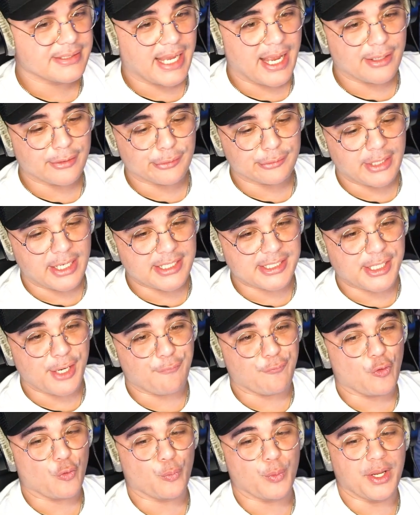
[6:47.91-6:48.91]
Download that shit
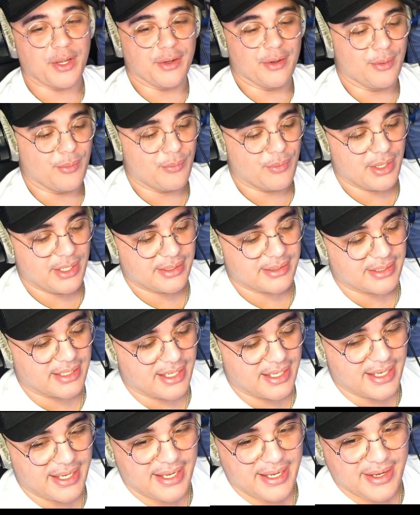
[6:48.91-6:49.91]
for real. What
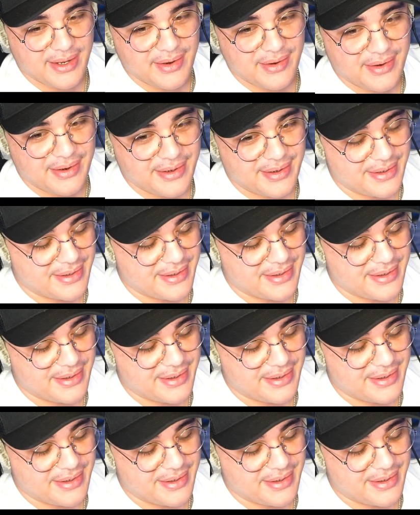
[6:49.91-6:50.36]
the hell?